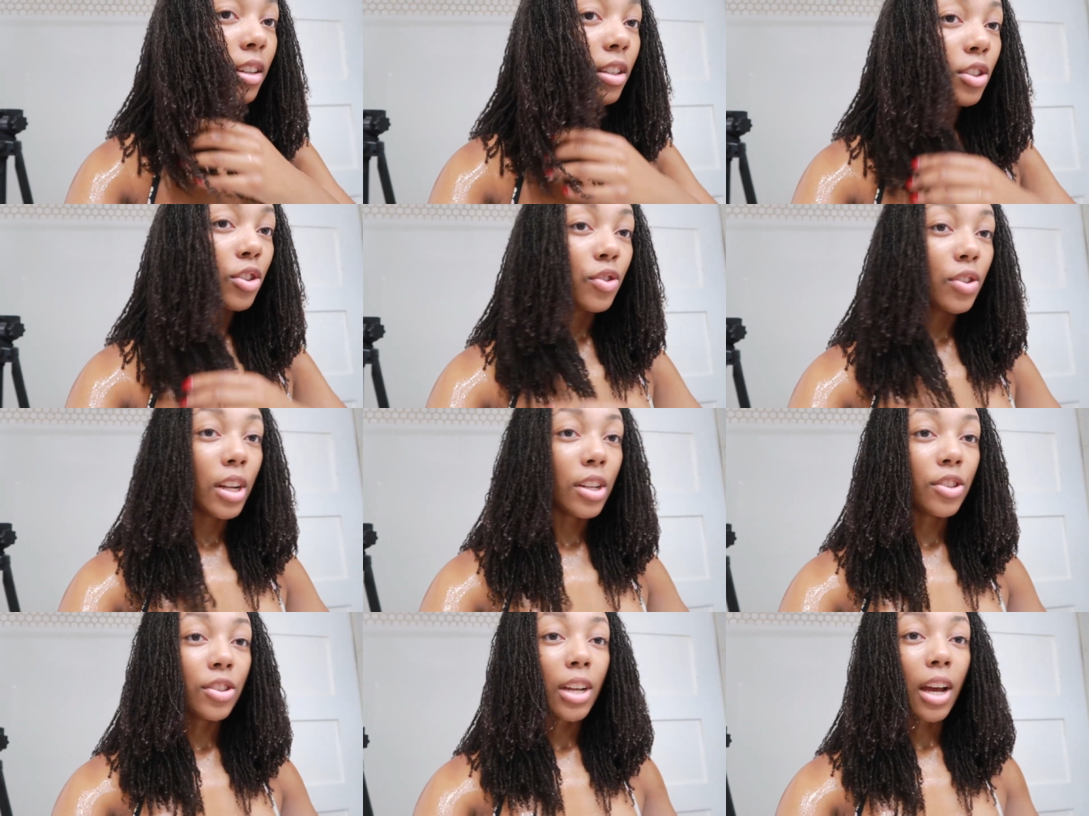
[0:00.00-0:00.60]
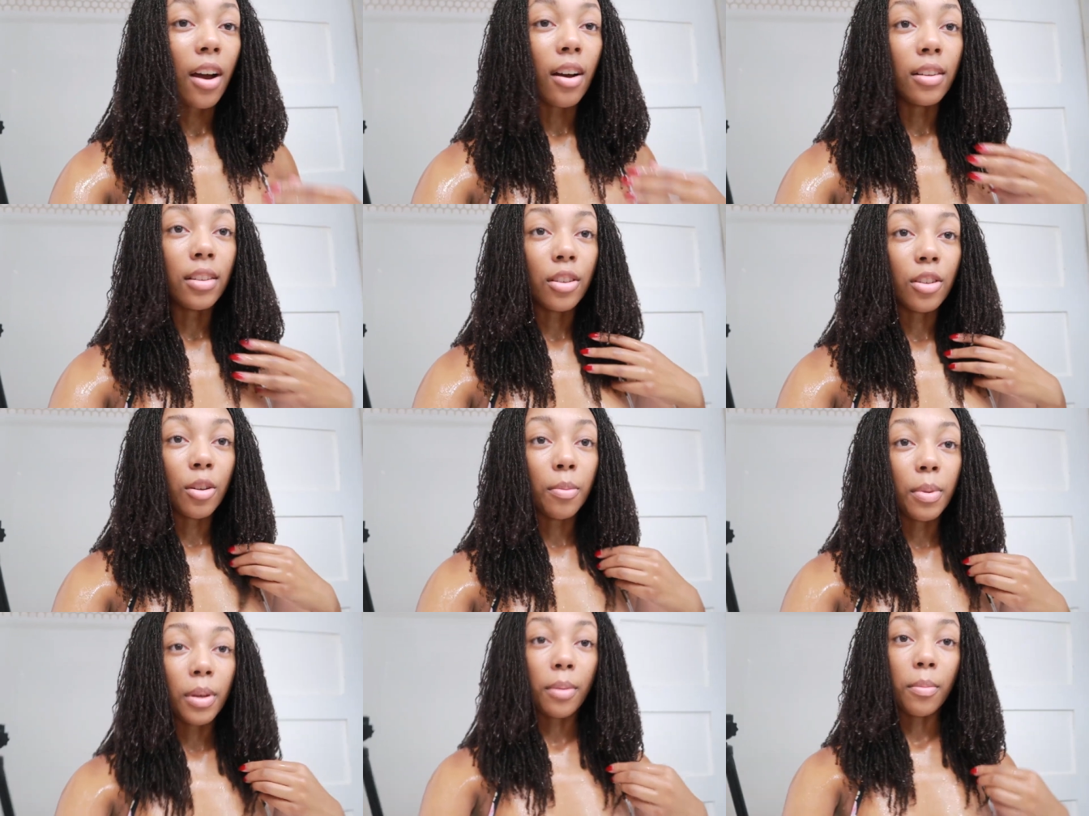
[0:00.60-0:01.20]
stretched out a
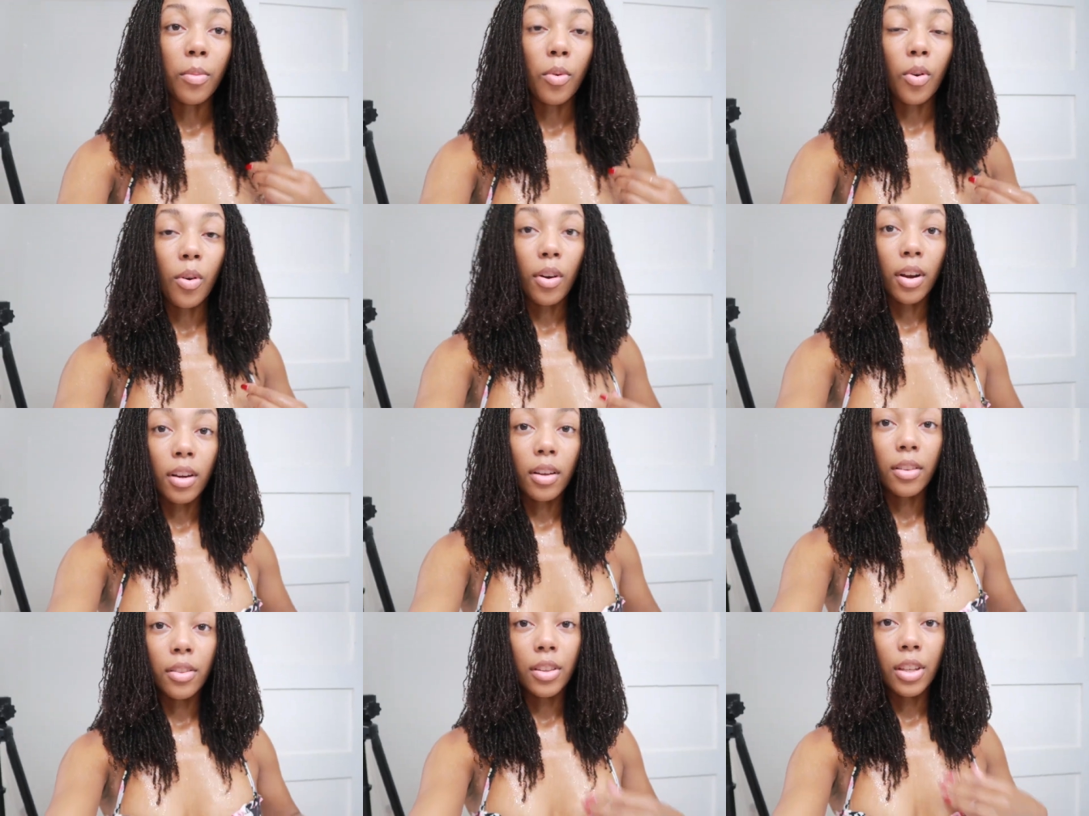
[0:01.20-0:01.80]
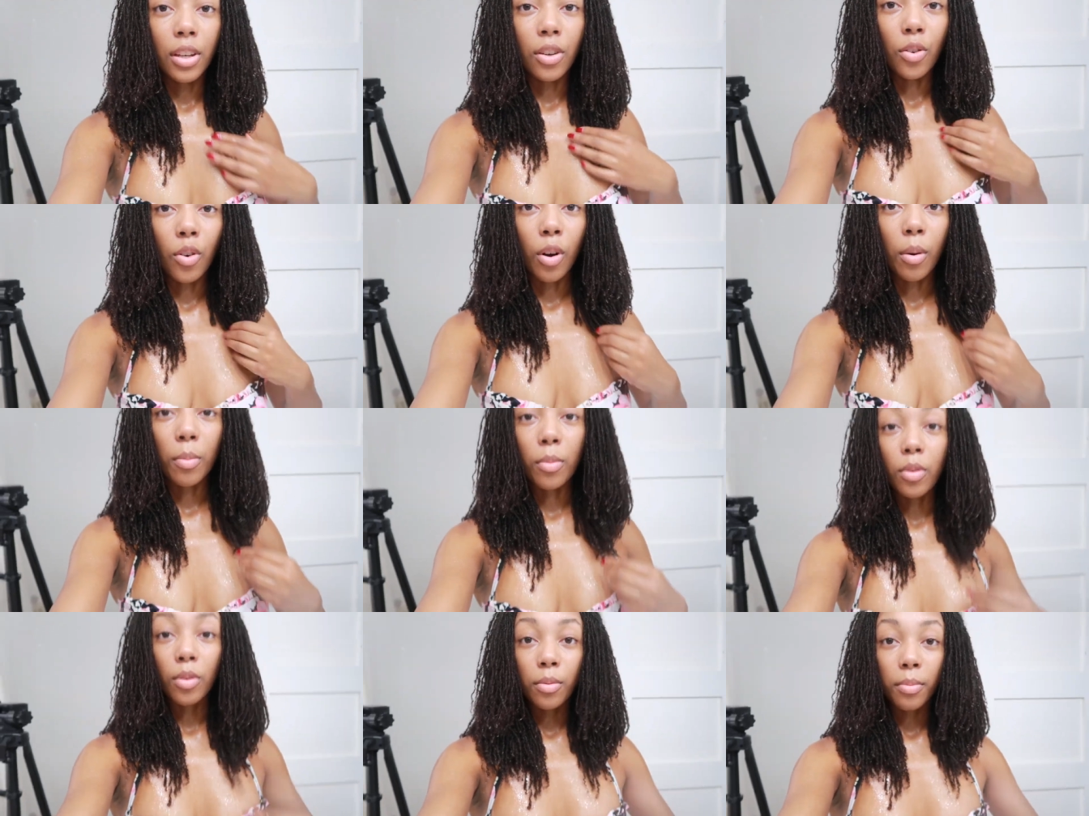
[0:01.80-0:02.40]
little bit more than
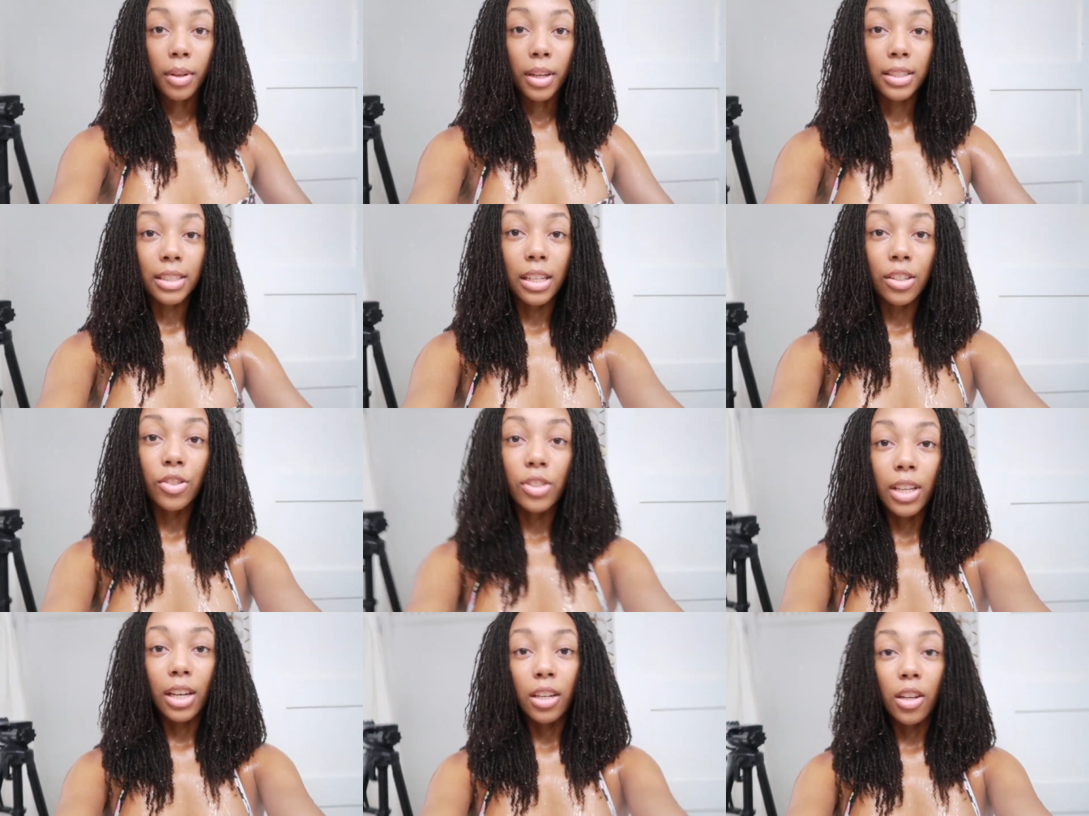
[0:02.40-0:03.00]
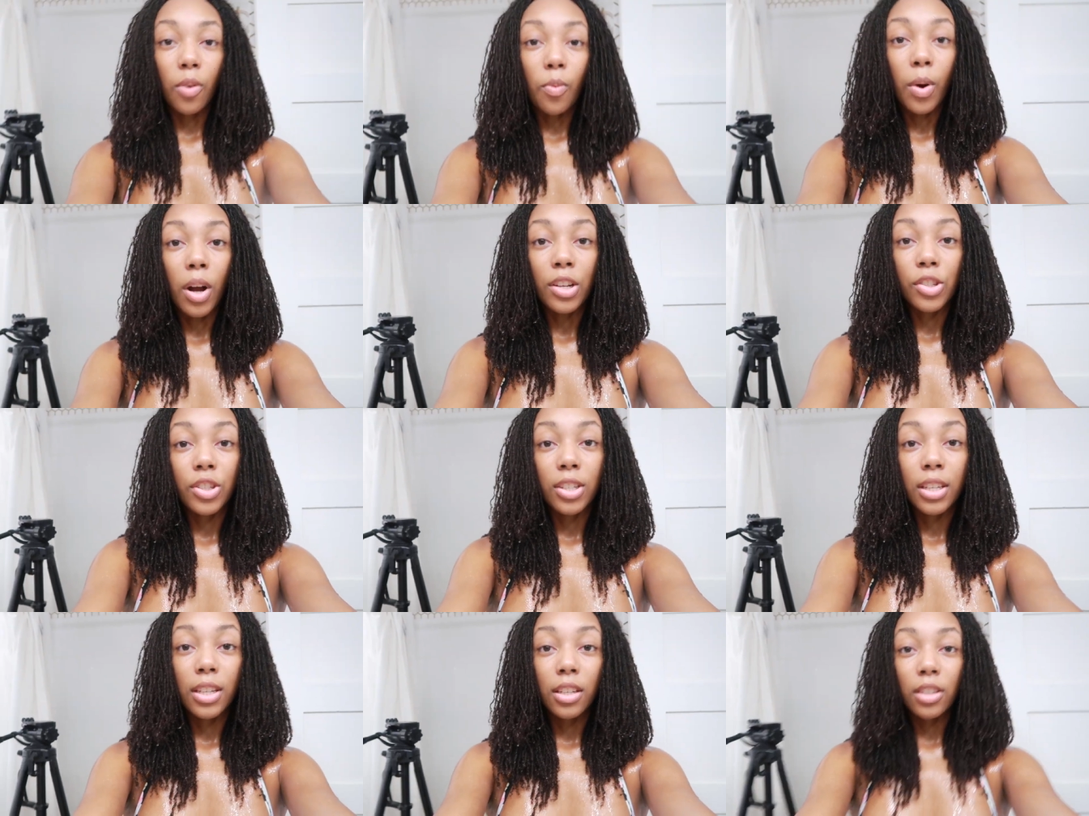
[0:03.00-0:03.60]
normal because I just kind of
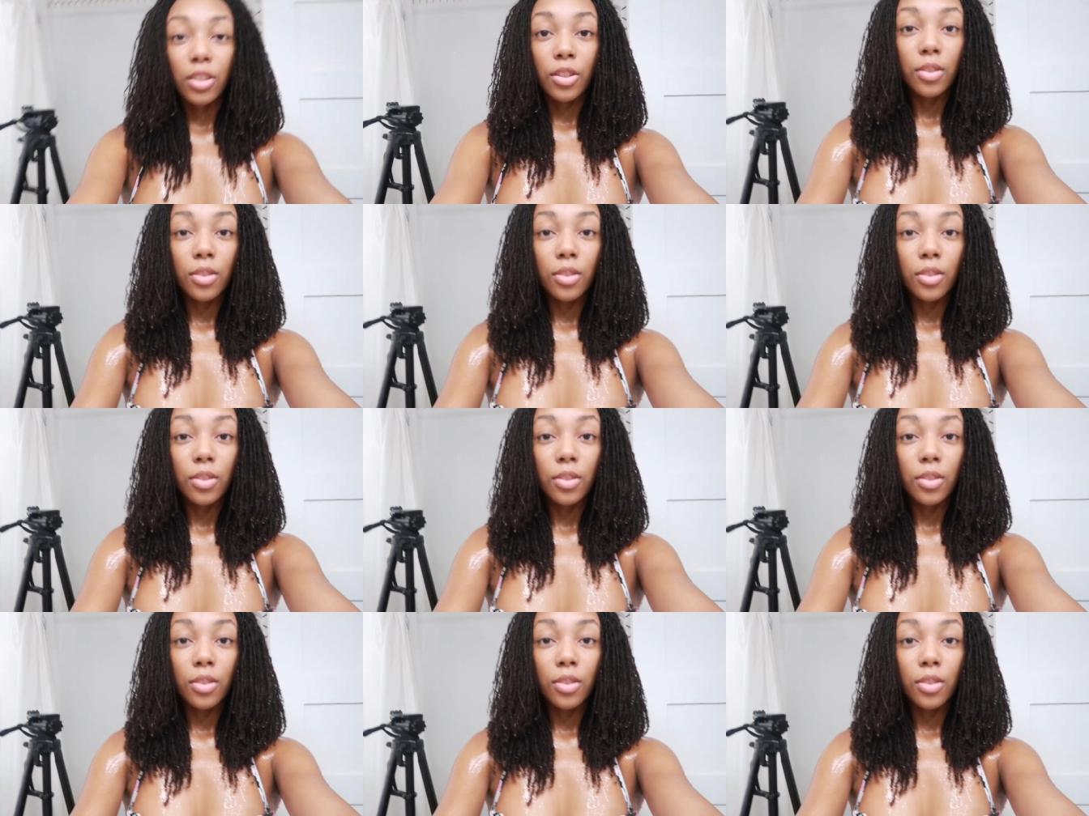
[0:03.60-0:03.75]
washing it.